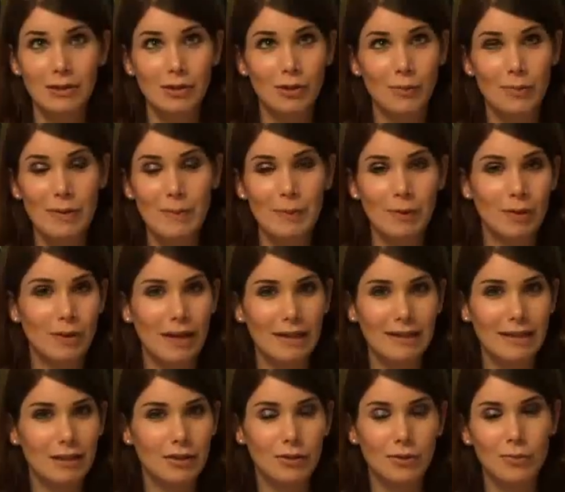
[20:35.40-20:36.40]
people, I
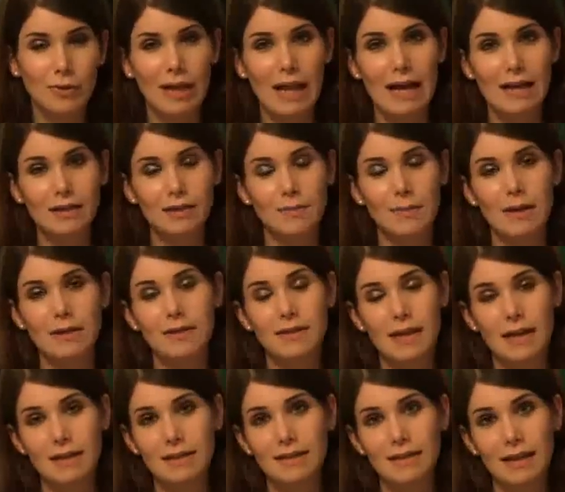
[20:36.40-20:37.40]
think, should relax about
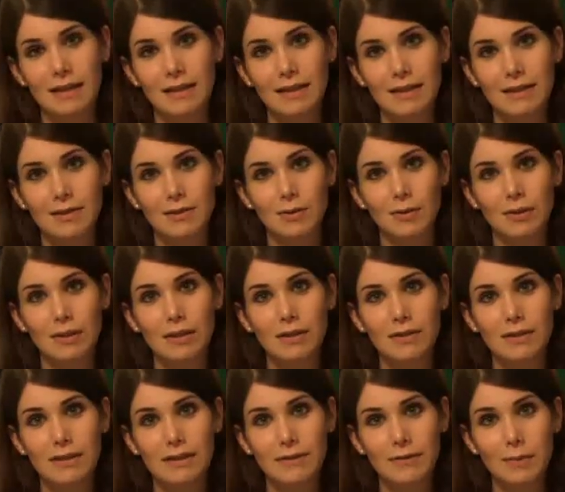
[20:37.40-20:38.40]
sex. I think it's totally
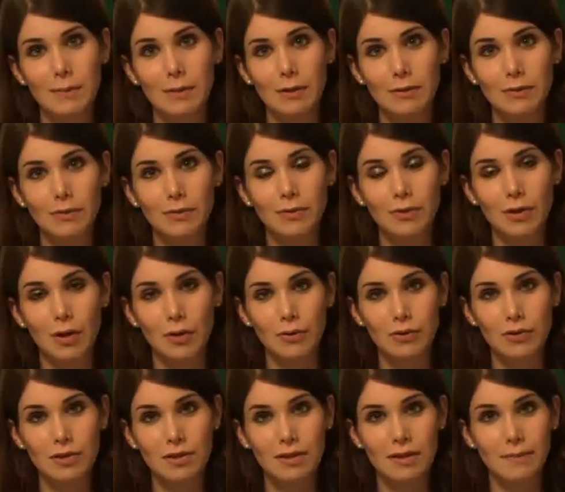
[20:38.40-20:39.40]
conceivable to,
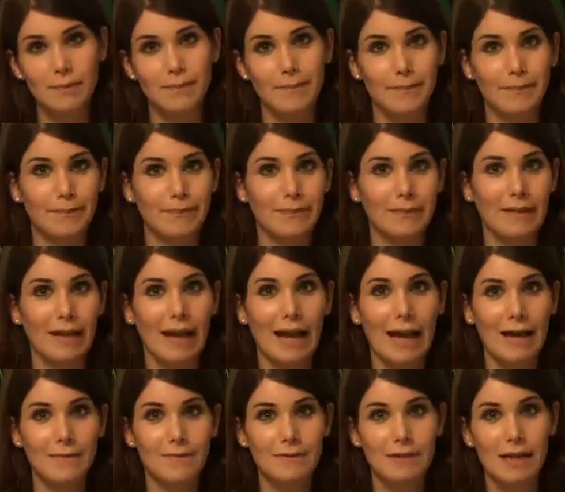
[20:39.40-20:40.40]
just
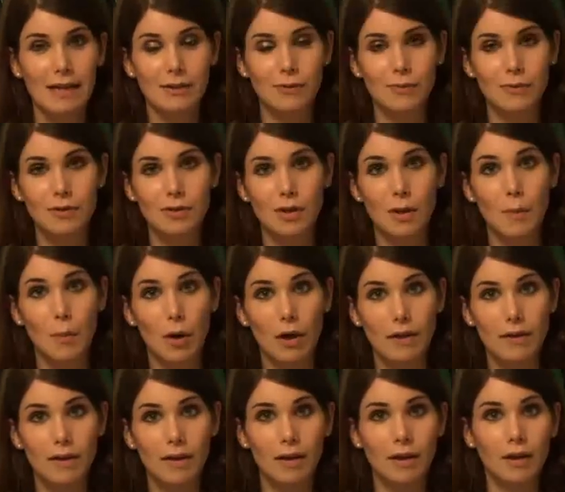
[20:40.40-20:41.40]
have sex with someone
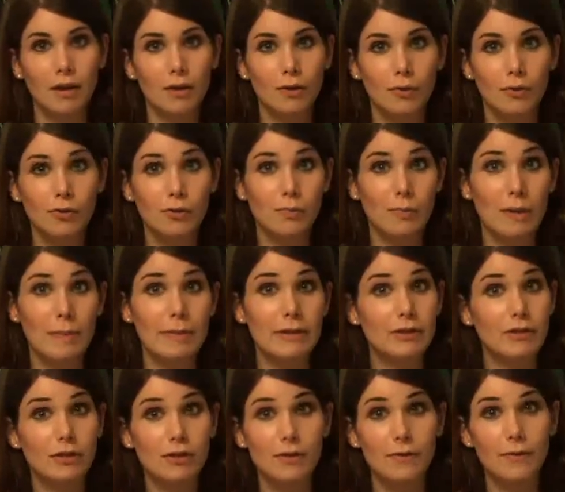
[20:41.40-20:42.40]
who's maybe
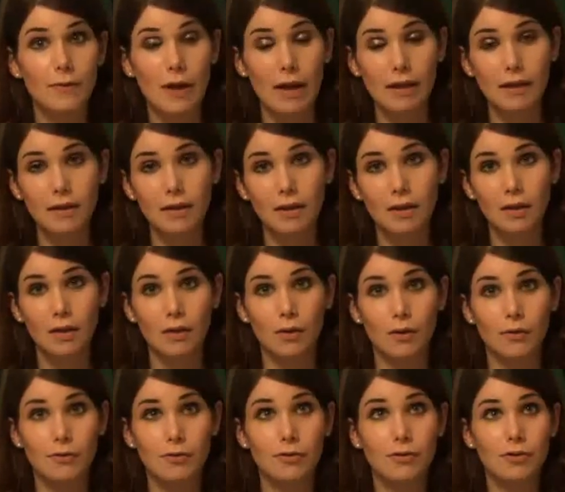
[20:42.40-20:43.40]
just a friend
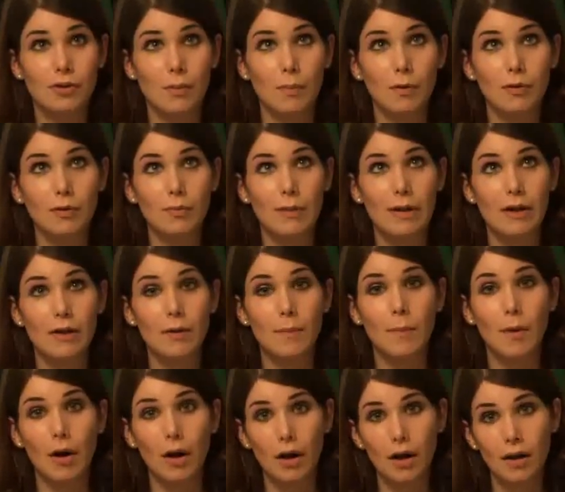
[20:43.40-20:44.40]
or just someone you met in a
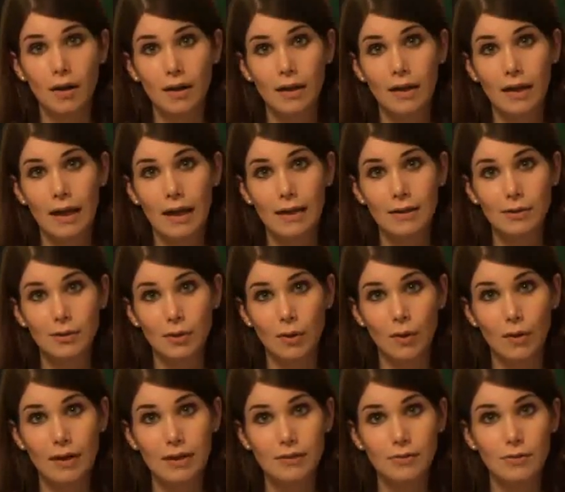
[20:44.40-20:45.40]
bar. And so
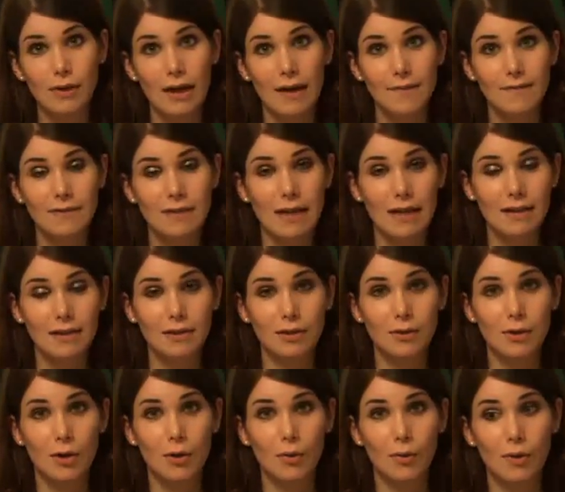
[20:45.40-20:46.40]
long as you have sex,
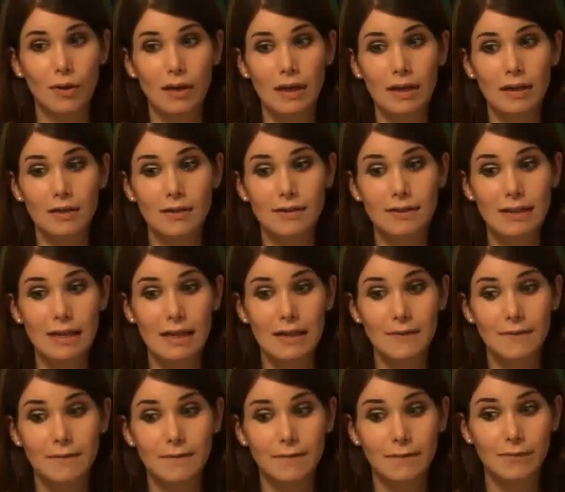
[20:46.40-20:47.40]
in a
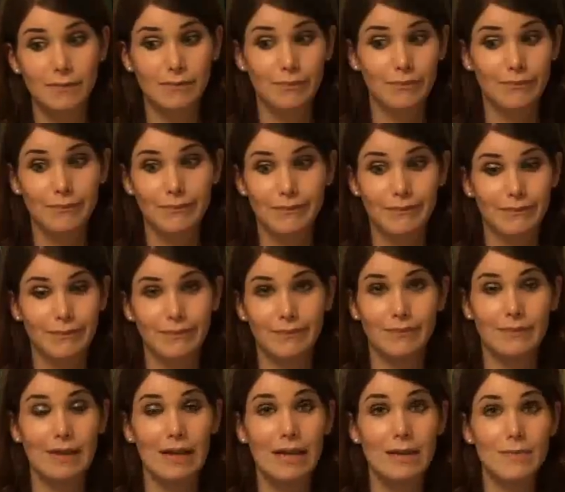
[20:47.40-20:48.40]
safe
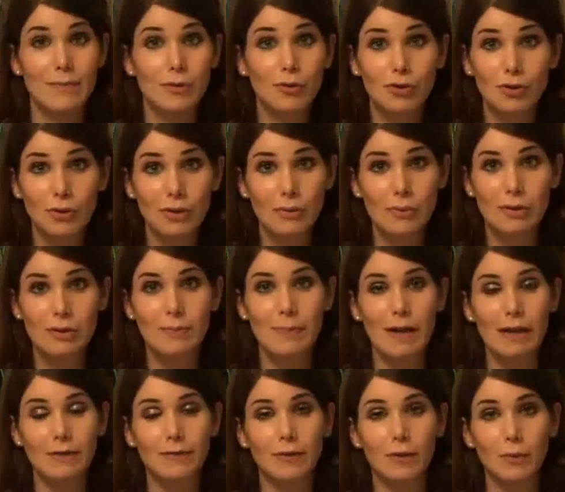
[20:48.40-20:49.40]
and mutually
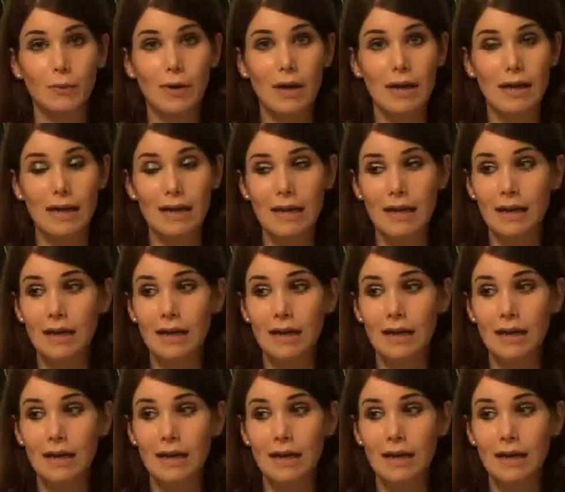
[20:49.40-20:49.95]
respectful way,